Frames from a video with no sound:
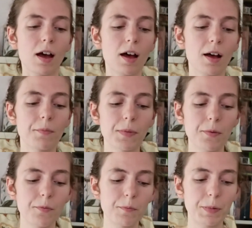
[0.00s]

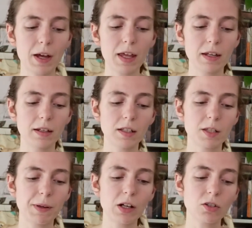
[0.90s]
But
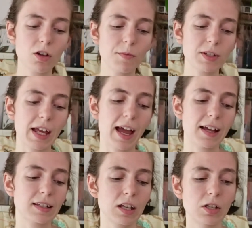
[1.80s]
Spirit's almost
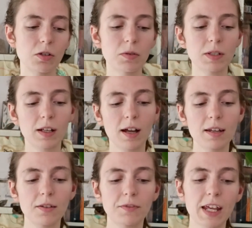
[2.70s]
asking you to
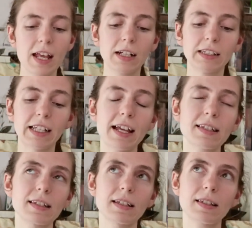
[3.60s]
kind of take a
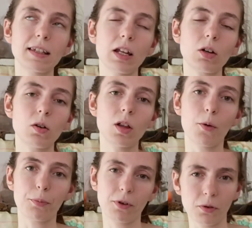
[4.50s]
less cynical
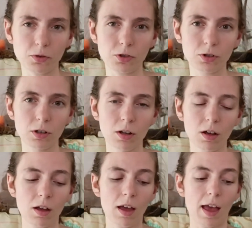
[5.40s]
approach
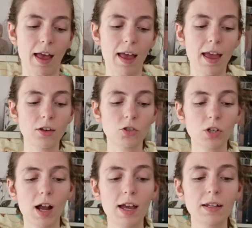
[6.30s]
and
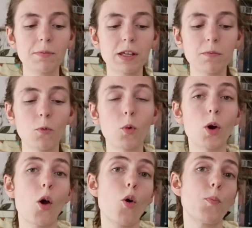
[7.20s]
try to be
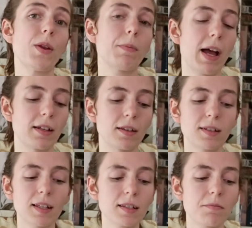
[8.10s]
more open-minded.
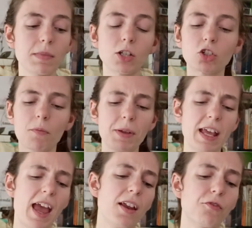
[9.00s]
This doesn't mean
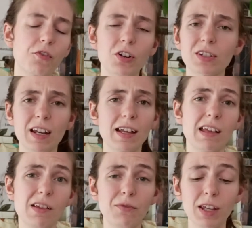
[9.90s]
jumping headfirst
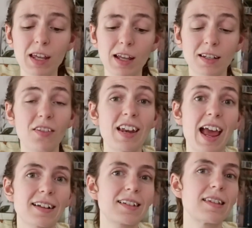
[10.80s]
naively into the
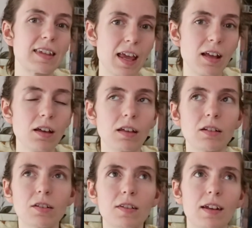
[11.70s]
next thing,
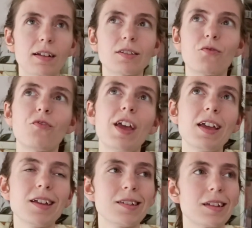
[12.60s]
into the next
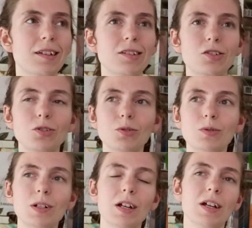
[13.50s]
phase,
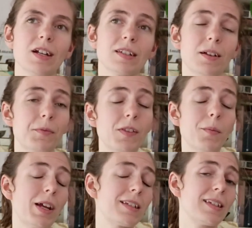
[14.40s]
into something
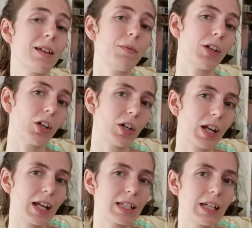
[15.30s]
that might seem like a good
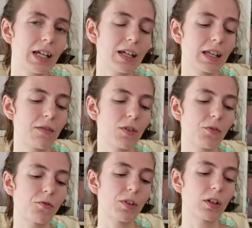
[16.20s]
idea, even
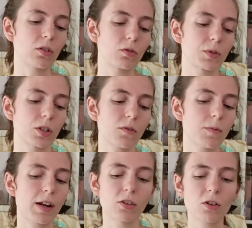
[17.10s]
if you're feeling a little reserved
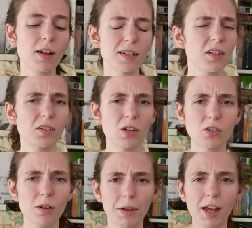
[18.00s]
about it. They're not telling you to
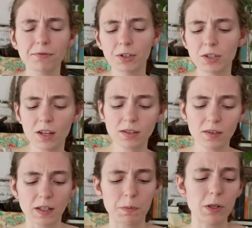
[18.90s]
jump headfirst into
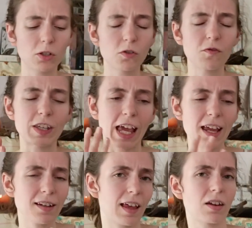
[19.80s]
this because you've
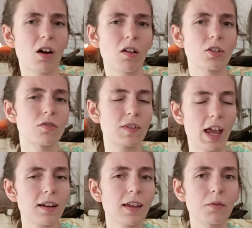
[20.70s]
gained that knowledge, you've
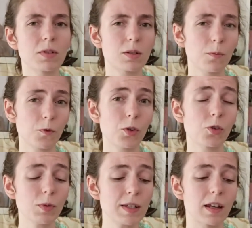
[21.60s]
gained that wisdom for
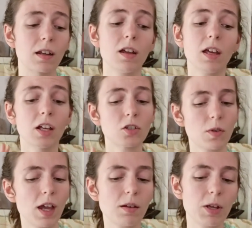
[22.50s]
a reason. It's
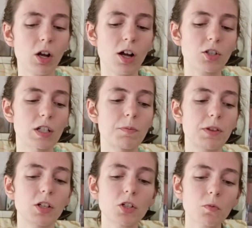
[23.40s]
okay to be cautious,
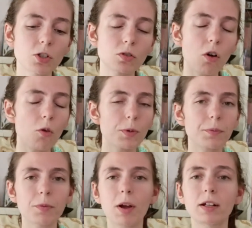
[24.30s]
but they just want you to open
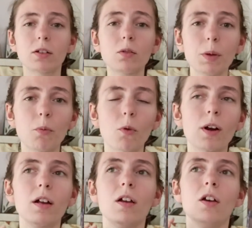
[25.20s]
up your mind a little bit
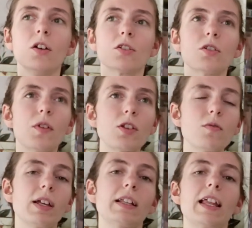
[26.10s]
more so that
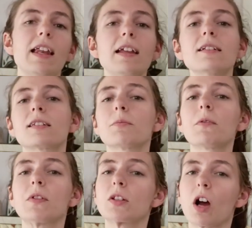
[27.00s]
you can let in some
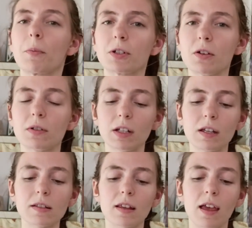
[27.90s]
of these
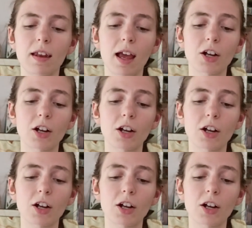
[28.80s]
opportunities and